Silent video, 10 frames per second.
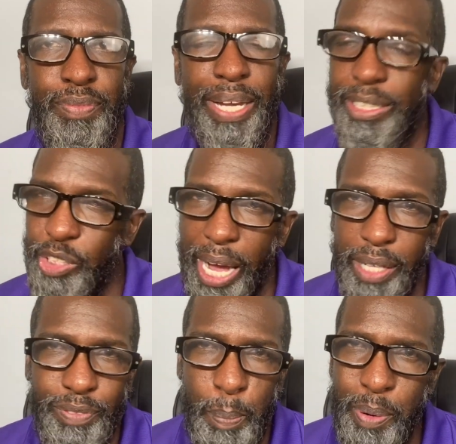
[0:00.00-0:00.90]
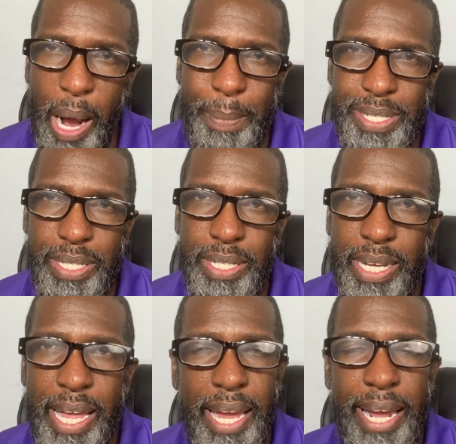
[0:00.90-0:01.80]
a child of the promise.
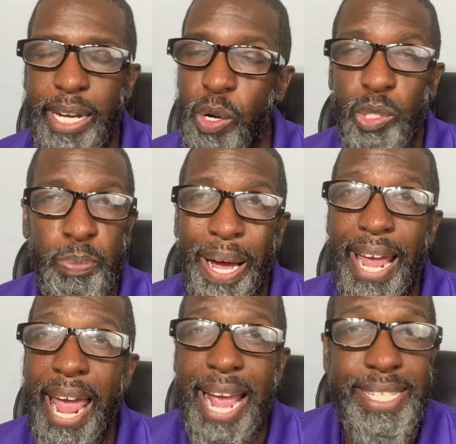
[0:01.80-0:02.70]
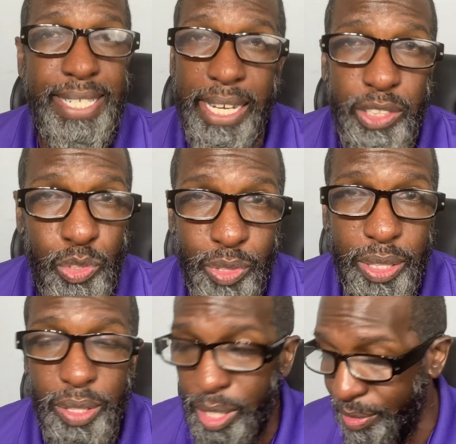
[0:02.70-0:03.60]
It goes by
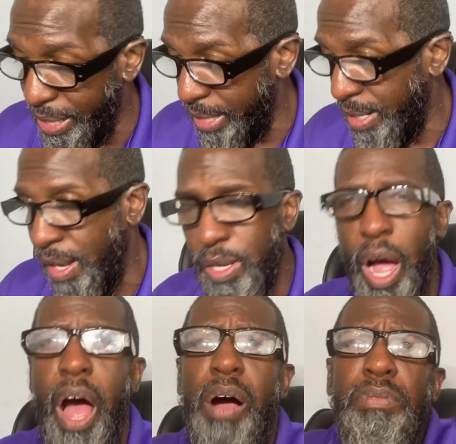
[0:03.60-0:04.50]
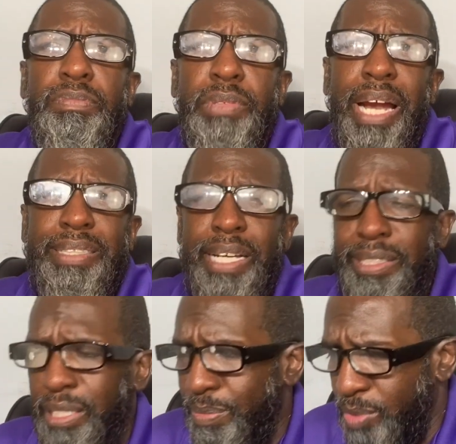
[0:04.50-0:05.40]
ancestry, all right? Oh, did I say
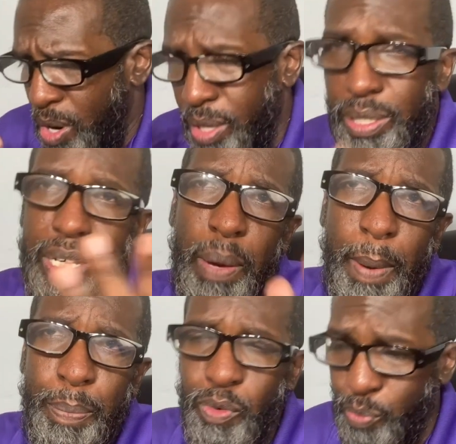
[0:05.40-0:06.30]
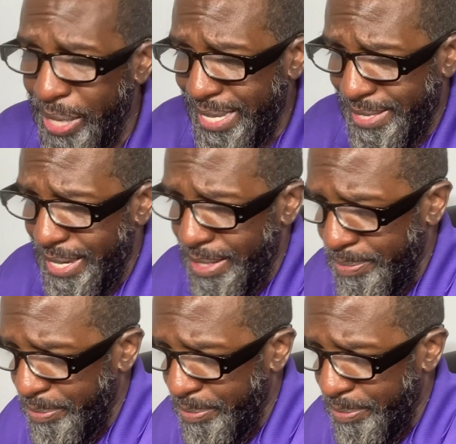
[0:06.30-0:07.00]
something wrong? Let me prove what I said.